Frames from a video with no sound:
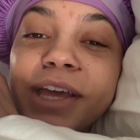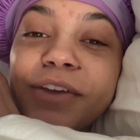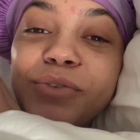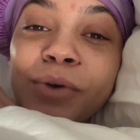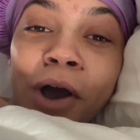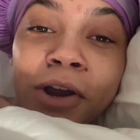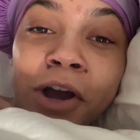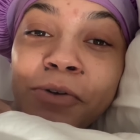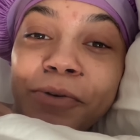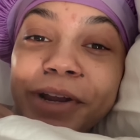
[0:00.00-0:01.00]
If you aren't
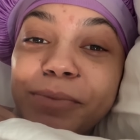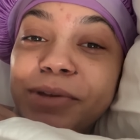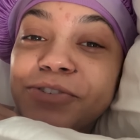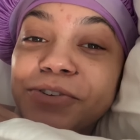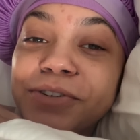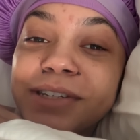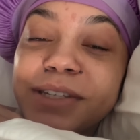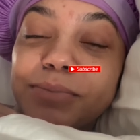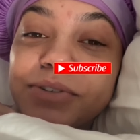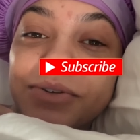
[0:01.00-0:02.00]
already, be sure to
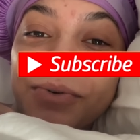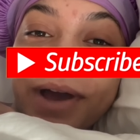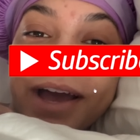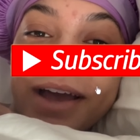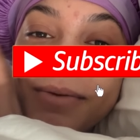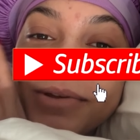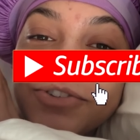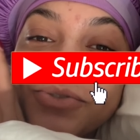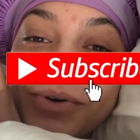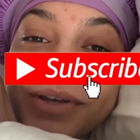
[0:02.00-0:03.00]
subscribe
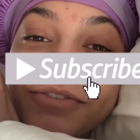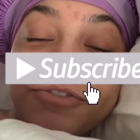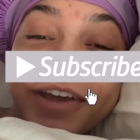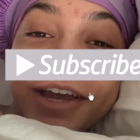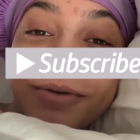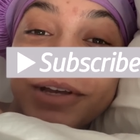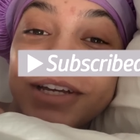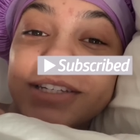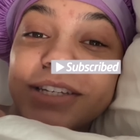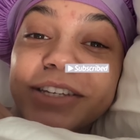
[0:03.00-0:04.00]
and join the fam
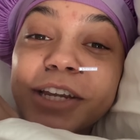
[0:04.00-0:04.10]
because there's